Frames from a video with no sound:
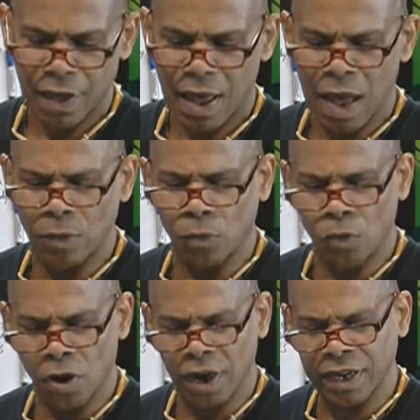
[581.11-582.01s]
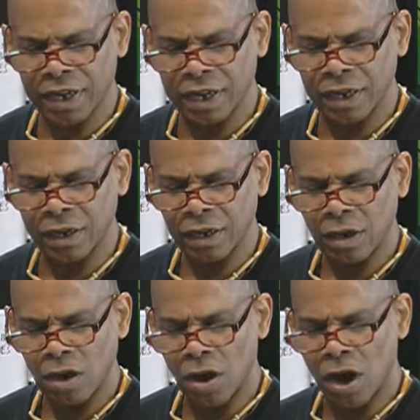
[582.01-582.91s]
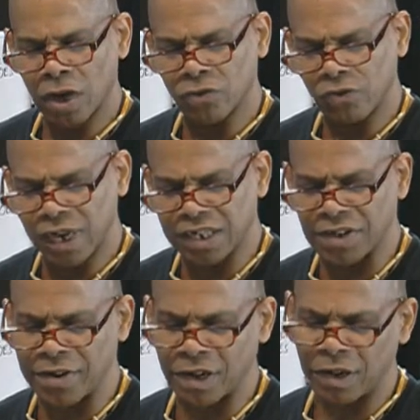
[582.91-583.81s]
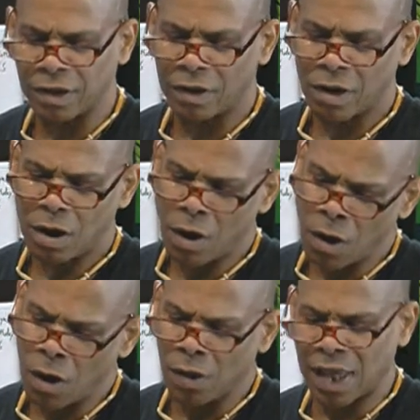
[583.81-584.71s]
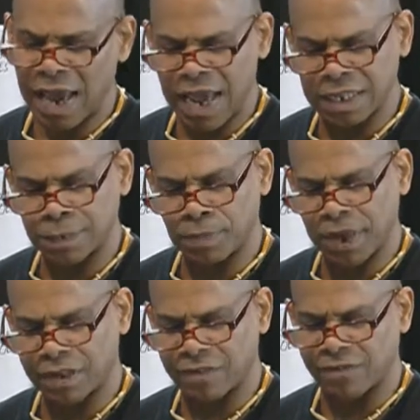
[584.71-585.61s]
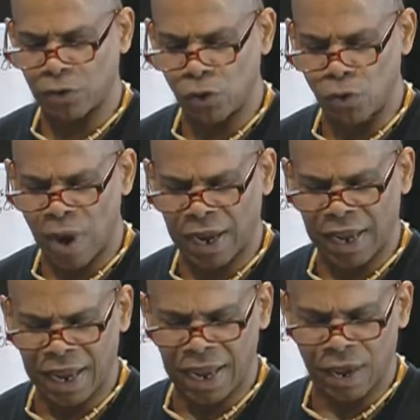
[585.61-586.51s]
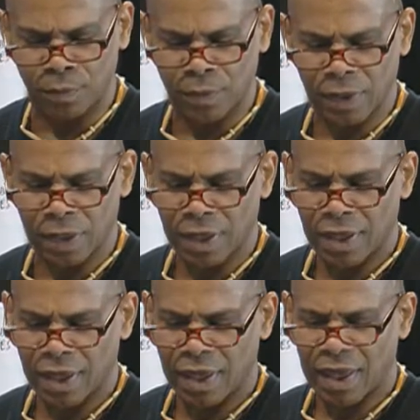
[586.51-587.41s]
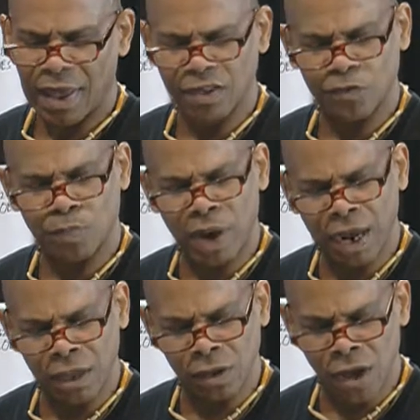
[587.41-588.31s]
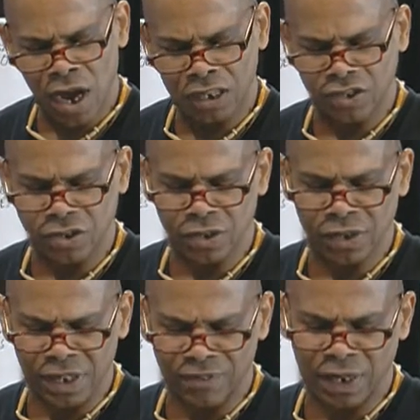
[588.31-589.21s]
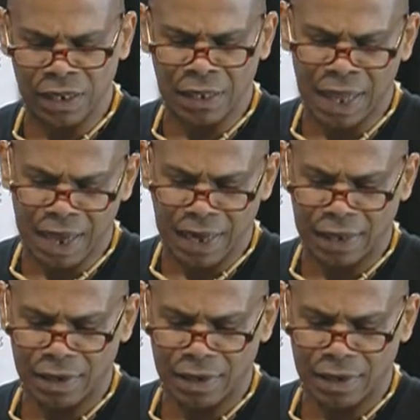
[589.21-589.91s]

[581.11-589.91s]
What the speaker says: I'm working on reaching all aspects of who I am as biological living light,